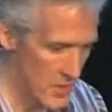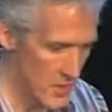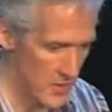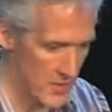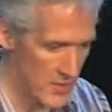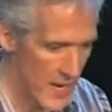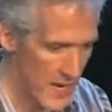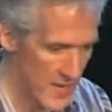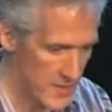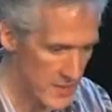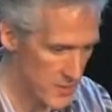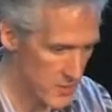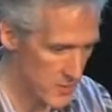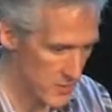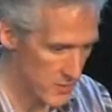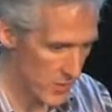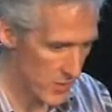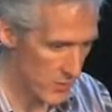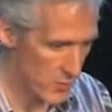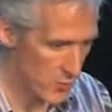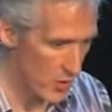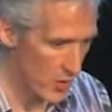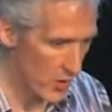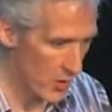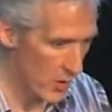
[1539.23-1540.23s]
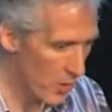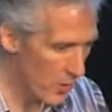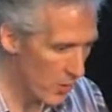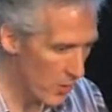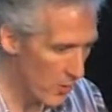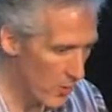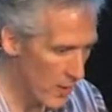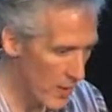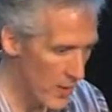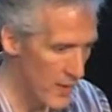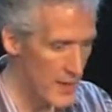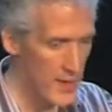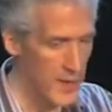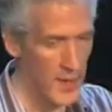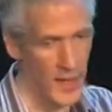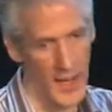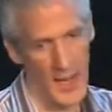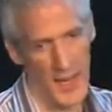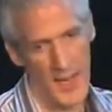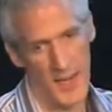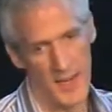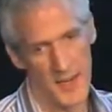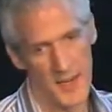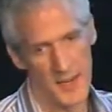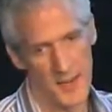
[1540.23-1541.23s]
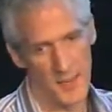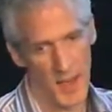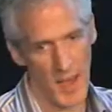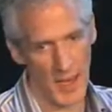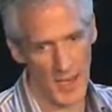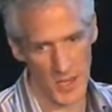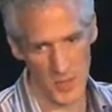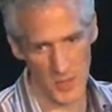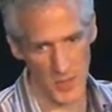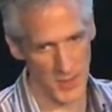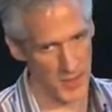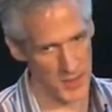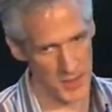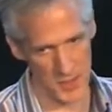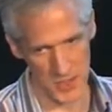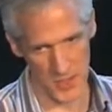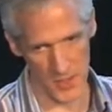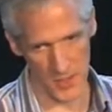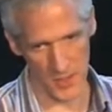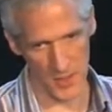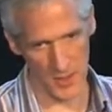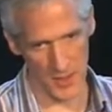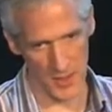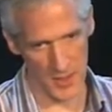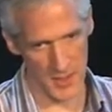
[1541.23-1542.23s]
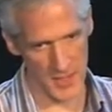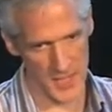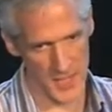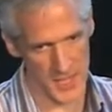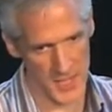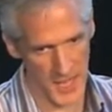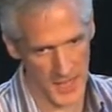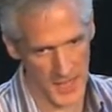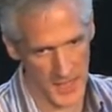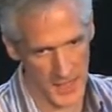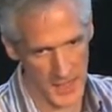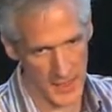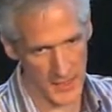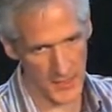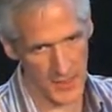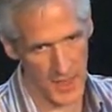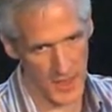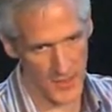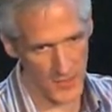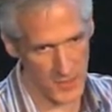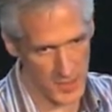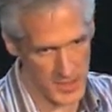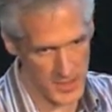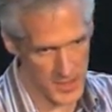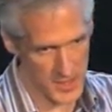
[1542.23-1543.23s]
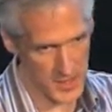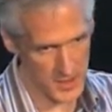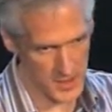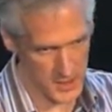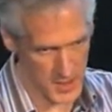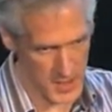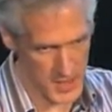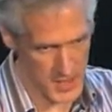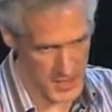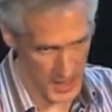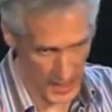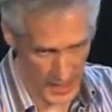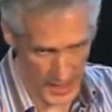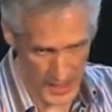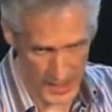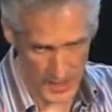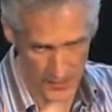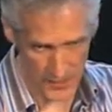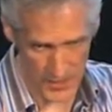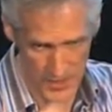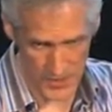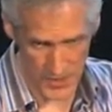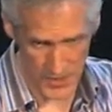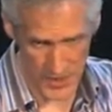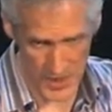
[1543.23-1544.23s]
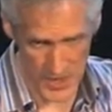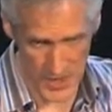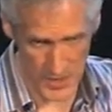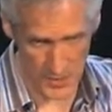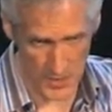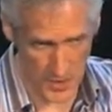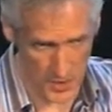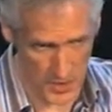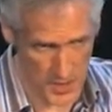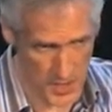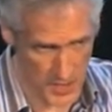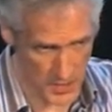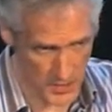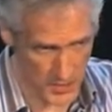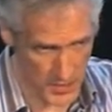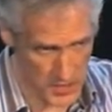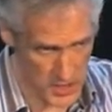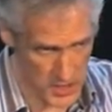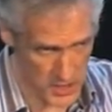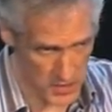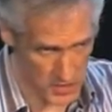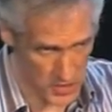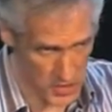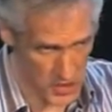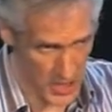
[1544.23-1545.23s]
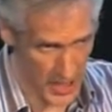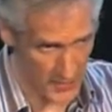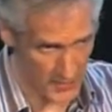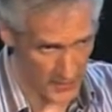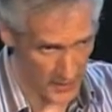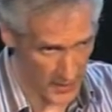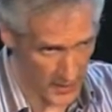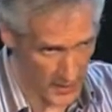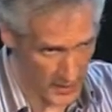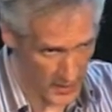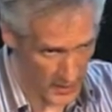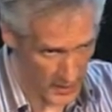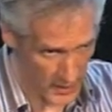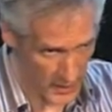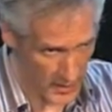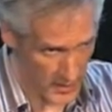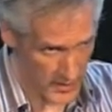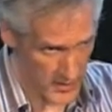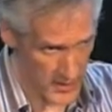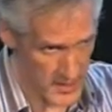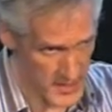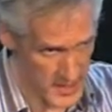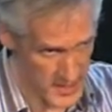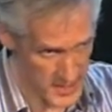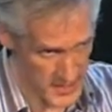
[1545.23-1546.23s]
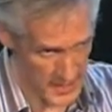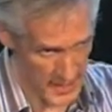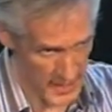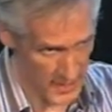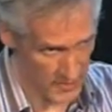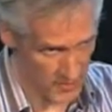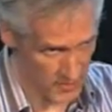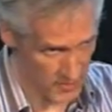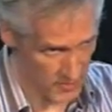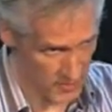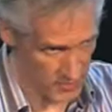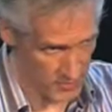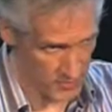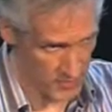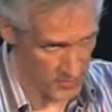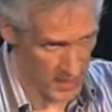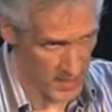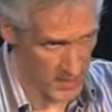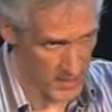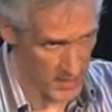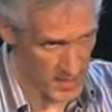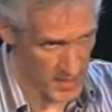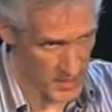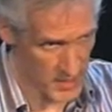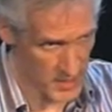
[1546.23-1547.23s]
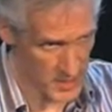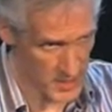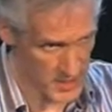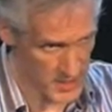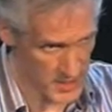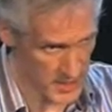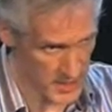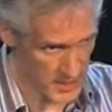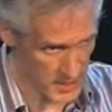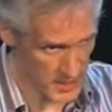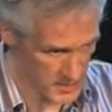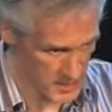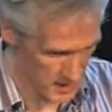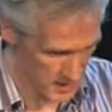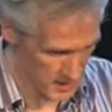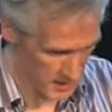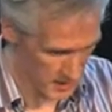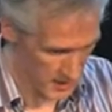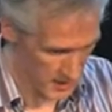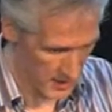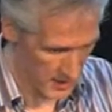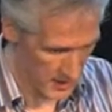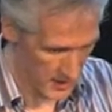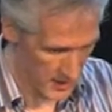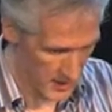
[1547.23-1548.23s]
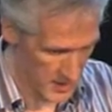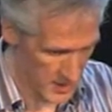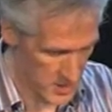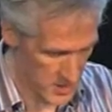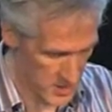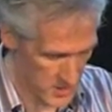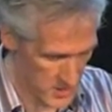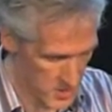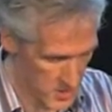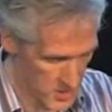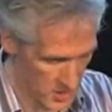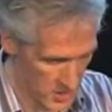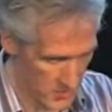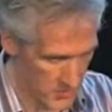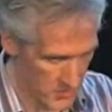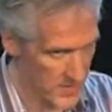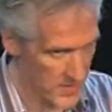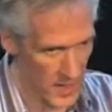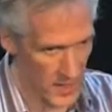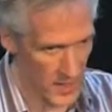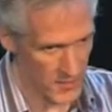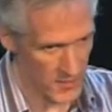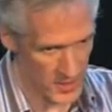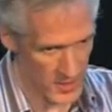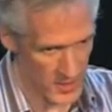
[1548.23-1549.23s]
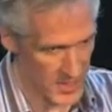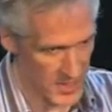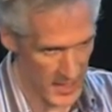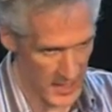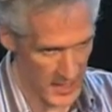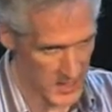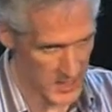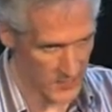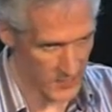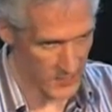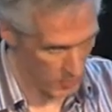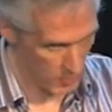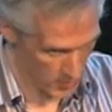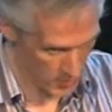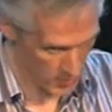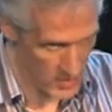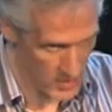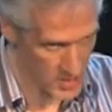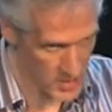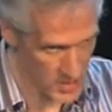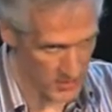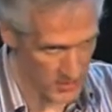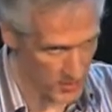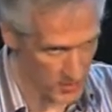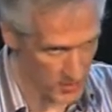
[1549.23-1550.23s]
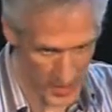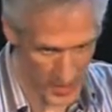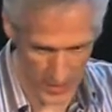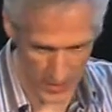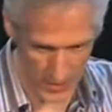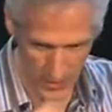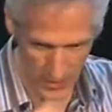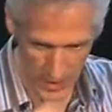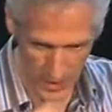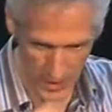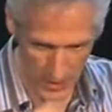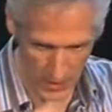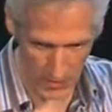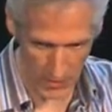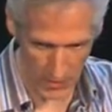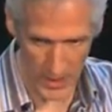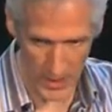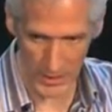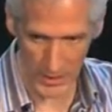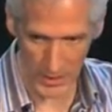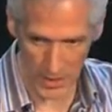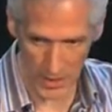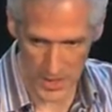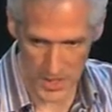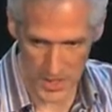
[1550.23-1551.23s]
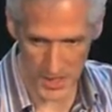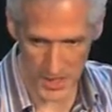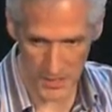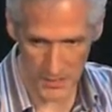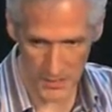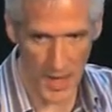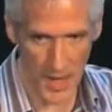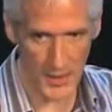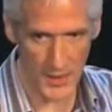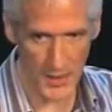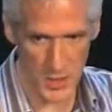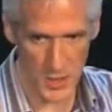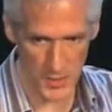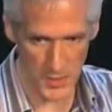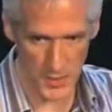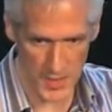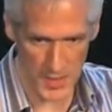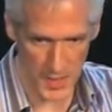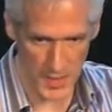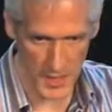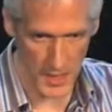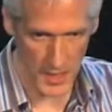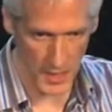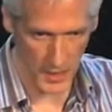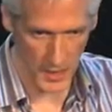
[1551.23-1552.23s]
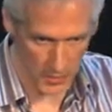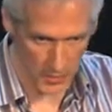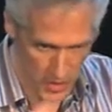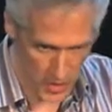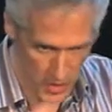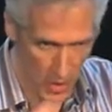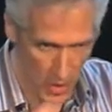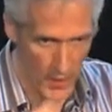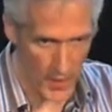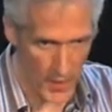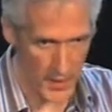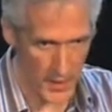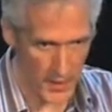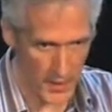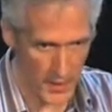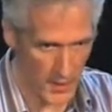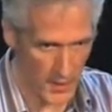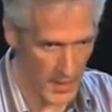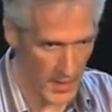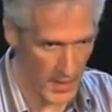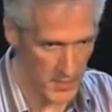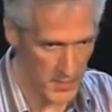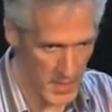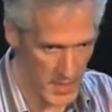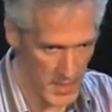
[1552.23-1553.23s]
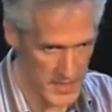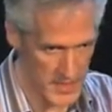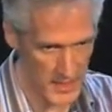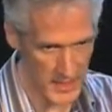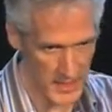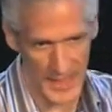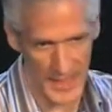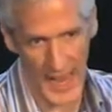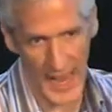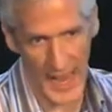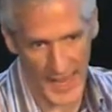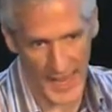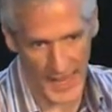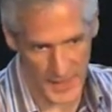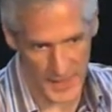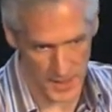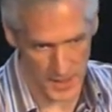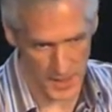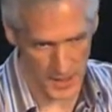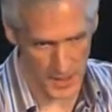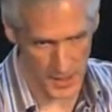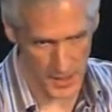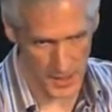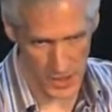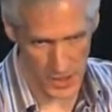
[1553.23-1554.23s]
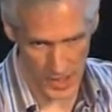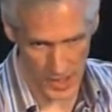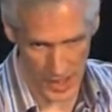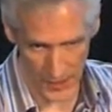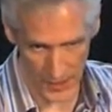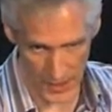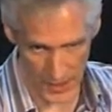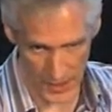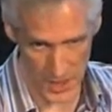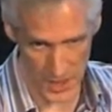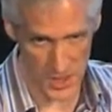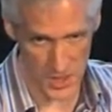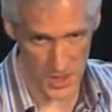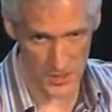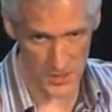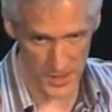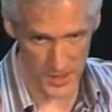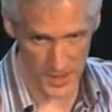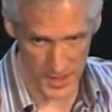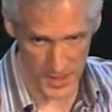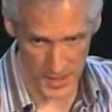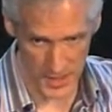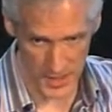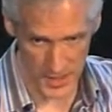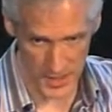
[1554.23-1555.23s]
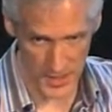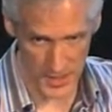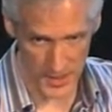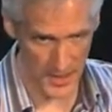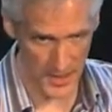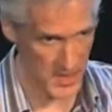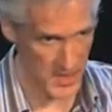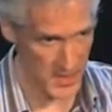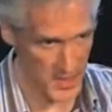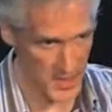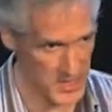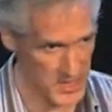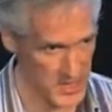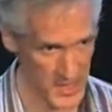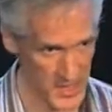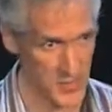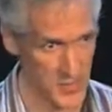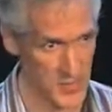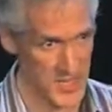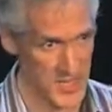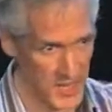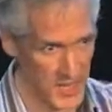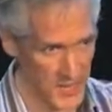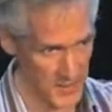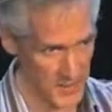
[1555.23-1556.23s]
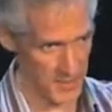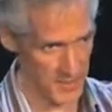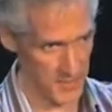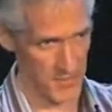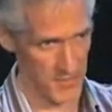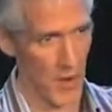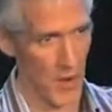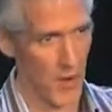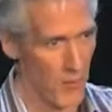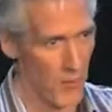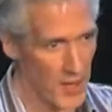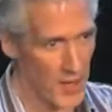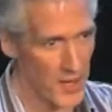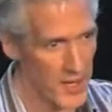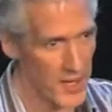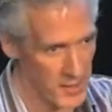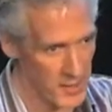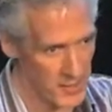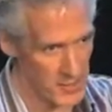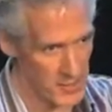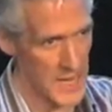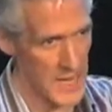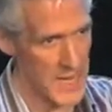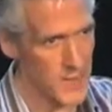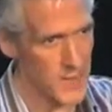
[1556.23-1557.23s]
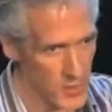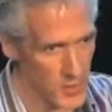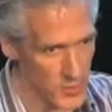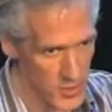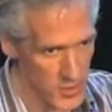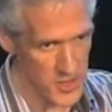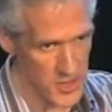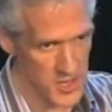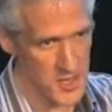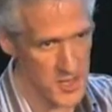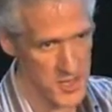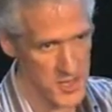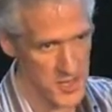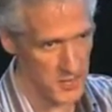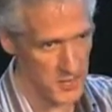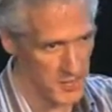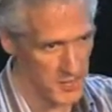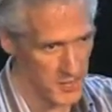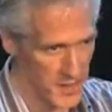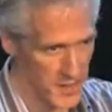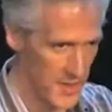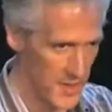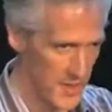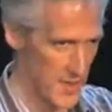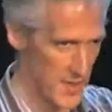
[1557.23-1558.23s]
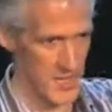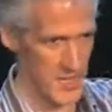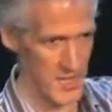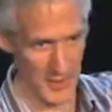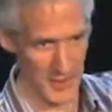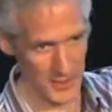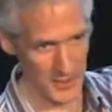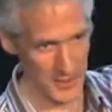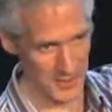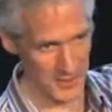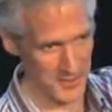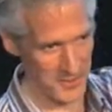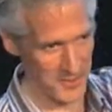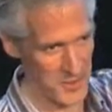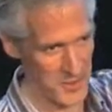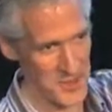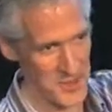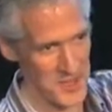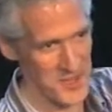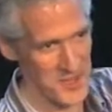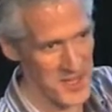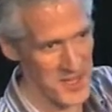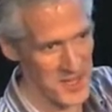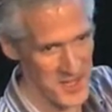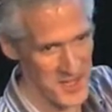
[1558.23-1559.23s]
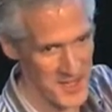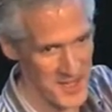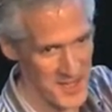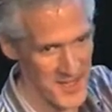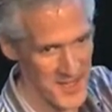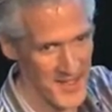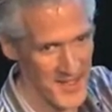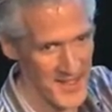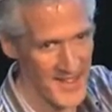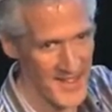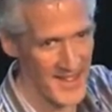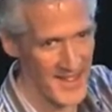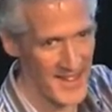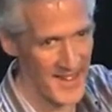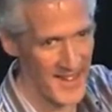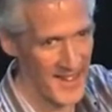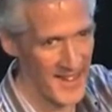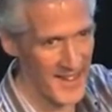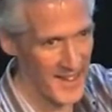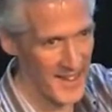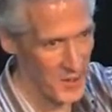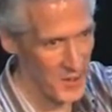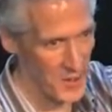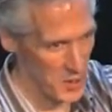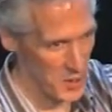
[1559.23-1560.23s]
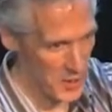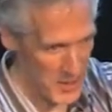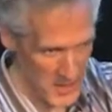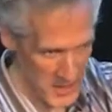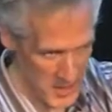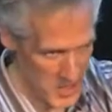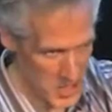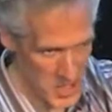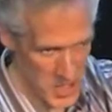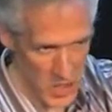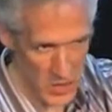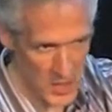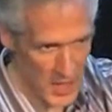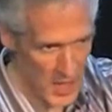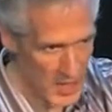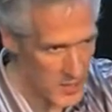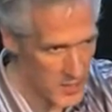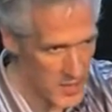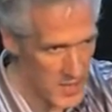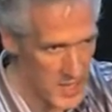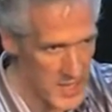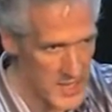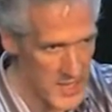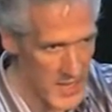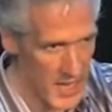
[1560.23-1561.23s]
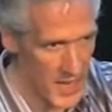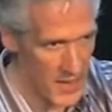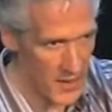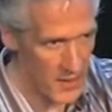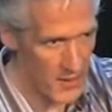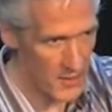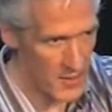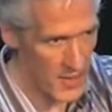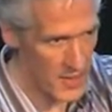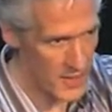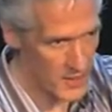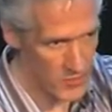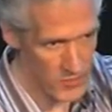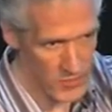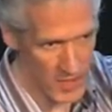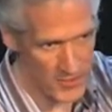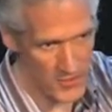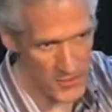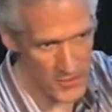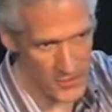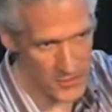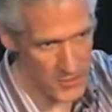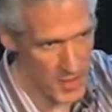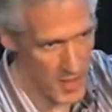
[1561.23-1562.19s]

.NET 1.0, and management and so on decided they would have a particular design that was very similar to the original Java and didn't have parametrics in it. And so Don, without really asking for permission from anyone and not really alerting management, would go in and basically add generics to it and then basically present a running demoable system. Say, look, you could do this. Uh, you know, he hadn't slowed anybody down, hadn't ruffled